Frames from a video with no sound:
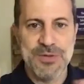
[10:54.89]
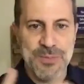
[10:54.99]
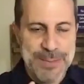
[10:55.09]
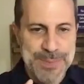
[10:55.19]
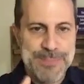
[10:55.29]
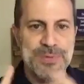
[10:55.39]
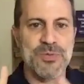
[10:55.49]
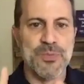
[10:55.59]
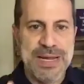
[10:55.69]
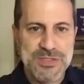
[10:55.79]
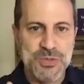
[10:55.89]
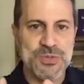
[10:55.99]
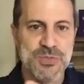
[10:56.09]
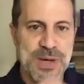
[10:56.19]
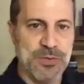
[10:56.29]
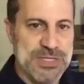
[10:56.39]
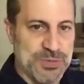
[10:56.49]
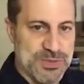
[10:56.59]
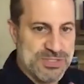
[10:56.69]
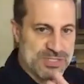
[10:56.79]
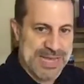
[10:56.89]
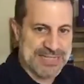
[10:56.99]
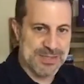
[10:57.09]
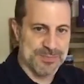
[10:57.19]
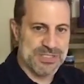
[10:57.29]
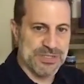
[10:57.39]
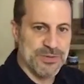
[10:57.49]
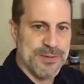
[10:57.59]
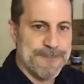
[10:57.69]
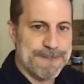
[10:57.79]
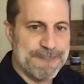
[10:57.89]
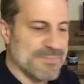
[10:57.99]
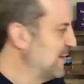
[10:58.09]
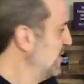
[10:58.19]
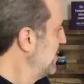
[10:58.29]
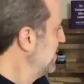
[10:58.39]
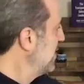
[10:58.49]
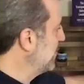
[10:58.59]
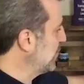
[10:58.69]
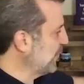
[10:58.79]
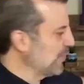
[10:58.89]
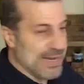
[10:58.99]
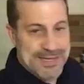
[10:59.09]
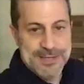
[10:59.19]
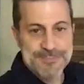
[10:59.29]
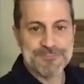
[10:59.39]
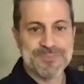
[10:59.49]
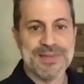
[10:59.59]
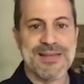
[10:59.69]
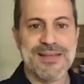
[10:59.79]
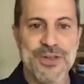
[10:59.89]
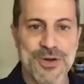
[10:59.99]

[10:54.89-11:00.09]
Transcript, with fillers: The right people, right tools, right resources. So that's number two. Number three, your